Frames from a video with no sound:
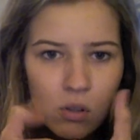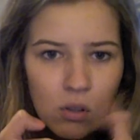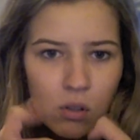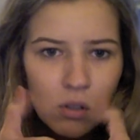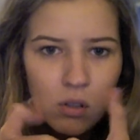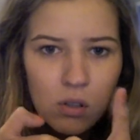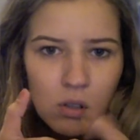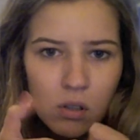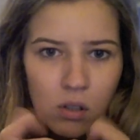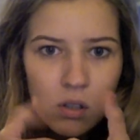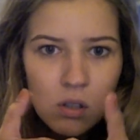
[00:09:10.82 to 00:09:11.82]

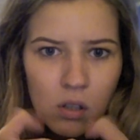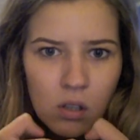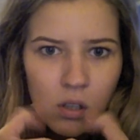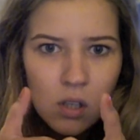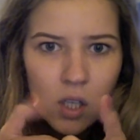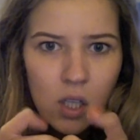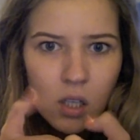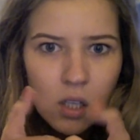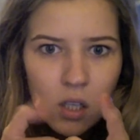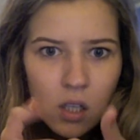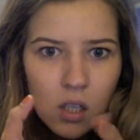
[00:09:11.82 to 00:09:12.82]

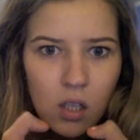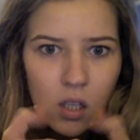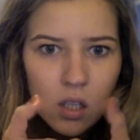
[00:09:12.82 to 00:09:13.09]
[no speech]